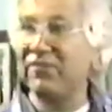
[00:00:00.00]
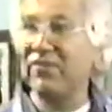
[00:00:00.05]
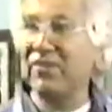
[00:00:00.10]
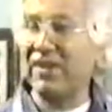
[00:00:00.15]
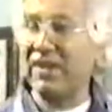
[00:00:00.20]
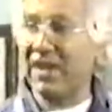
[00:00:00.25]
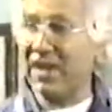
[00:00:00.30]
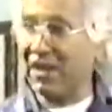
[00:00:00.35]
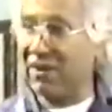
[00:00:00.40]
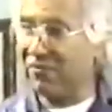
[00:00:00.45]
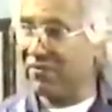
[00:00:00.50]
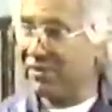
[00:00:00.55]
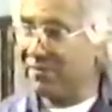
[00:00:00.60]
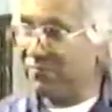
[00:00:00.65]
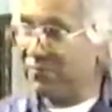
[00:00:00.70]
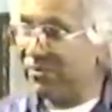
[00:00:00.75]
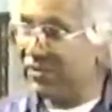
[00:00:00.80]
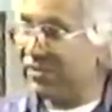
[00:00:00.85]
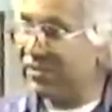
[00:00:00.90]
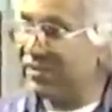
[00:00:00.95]
for our
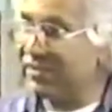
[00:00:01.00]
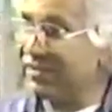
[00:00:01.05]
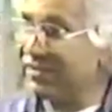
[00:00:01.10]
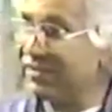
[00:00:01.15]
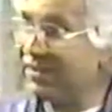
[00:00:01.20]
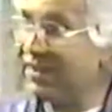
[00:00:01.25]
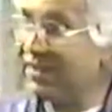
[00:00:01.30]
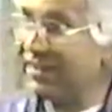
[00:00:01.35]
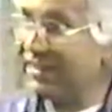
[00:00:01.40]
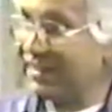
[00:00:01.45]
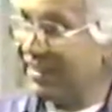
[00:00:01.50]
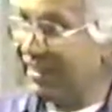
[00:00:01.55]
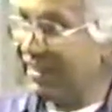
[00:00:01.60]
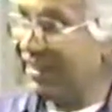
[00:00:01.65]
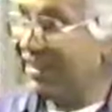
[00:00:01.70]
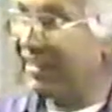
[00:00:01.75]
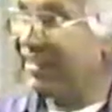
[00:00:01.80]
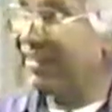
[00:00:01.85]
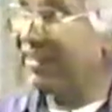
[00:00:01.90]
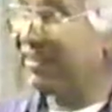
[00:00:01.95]
personal
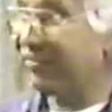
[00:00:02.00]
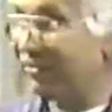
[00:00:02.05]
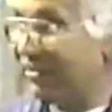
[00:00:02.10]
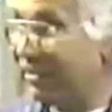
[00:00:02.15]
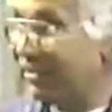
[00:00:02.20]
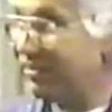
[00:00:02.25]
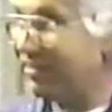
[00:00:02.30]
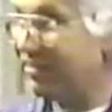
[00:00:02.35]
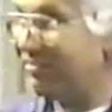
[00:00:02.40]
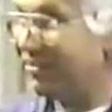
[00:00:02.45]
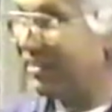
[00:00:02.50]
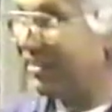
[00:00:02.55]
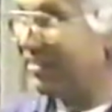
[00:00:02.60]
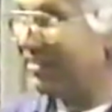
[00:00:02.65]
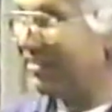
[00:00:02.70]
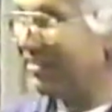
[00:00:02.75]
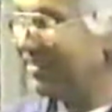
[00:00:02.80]
day of judgment.